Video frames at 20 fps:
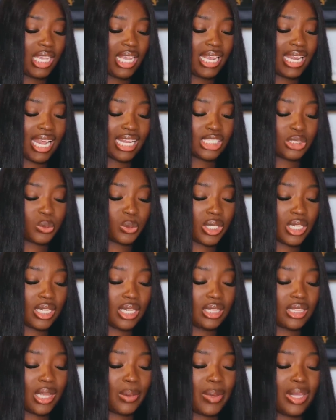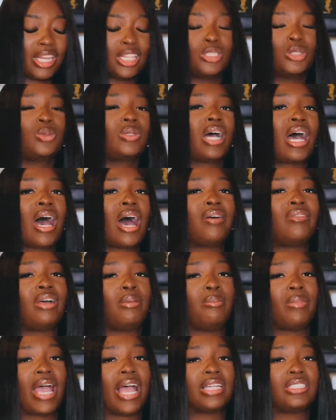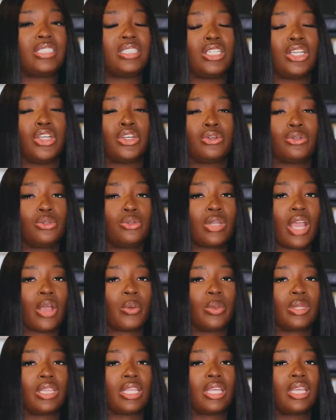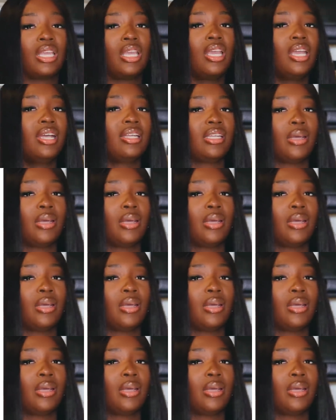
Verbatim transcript: and i just want to get them and they do have a matching crew neck with it